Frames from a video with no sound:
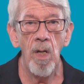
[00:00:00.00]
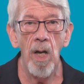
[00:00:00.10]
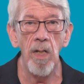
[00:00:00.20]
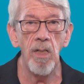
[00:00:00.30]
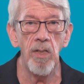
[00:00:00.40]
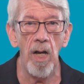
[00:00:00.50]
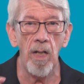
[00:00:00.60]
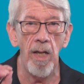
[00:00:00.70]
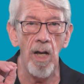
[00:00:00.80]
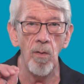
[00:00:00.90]
And
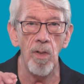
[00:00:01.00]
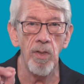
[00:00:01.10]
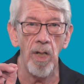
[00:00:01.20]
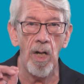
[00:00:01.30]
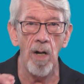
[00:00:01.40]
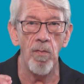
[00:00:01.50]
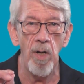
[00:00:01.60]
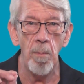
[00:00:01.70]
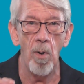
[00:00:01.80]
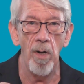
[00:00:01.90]
exactly how does the
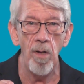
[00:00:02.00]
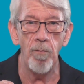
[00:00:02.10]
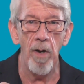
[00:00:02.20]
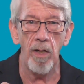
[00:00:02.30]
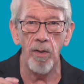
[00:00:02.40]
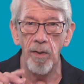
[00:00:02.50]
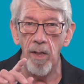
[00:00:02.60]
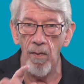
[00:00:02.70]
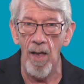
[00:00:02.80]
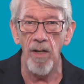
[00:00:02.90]
governing body factor
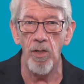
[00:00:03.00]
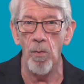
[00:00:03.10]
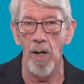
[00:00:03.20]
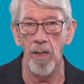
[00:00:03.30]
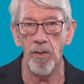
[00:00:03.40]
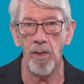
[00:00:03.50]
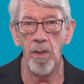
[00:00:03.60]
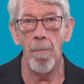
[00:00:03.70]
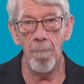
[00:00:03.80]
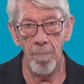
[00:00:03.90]
into that, you ask?
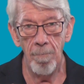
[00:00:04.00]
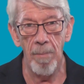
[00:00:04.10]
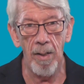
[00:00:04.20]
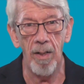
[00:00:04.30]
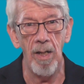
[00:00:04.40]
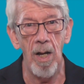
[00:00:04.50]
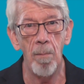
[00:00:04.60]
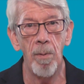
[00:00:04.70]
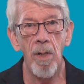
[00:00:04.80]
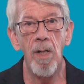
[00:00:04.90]
Buckle
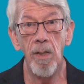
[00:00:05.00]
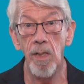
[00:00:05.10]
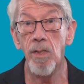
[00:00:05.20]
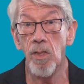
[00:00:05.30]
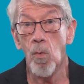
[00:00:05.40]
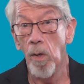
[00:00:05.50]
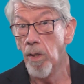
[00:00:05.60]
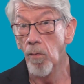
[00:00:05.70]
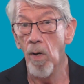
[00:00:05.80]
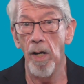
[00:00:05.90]
up, this is quite
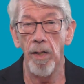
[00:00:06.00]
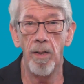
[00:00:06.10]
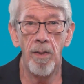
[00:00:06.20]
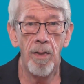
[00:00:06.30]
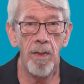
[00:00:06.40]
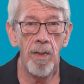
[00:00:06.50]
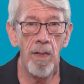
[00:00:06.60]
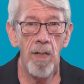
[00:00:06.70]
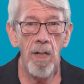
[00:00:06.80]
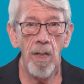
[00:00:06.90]
the ride.
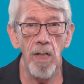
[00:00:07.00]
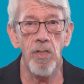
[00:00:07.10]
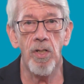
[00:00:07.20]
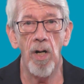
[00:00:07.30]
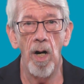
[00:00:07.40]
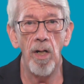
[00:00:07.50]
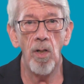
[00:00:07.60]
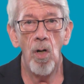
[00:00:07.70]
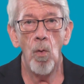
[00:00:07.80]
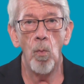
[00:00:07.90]
Let's start
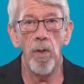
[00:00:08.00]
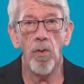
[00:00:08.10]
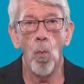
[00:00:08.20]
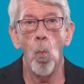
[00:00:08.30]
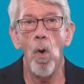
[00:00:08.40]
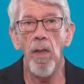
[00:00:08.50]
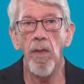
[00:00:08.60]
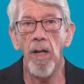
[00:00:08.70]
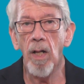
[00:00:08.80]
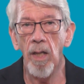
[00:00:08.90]
with when
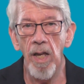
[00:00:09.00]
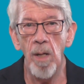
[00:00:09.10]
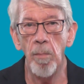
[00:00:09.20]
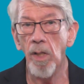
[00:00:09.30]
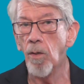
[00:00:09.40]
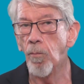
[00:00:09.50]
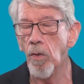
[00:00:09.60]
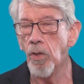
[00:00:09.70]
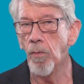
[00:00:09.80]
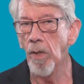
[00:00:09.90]
they claim that the
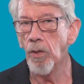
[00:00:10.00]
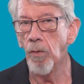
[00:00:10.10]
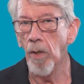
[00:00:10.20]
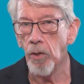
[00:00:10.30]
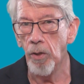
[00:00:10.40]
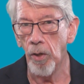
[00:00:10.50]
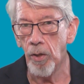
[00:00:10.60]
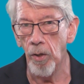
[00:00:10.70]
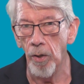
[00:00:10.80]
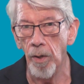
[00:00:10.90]
first resurrection
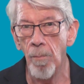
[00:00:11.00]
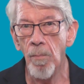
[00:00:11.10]
occurred.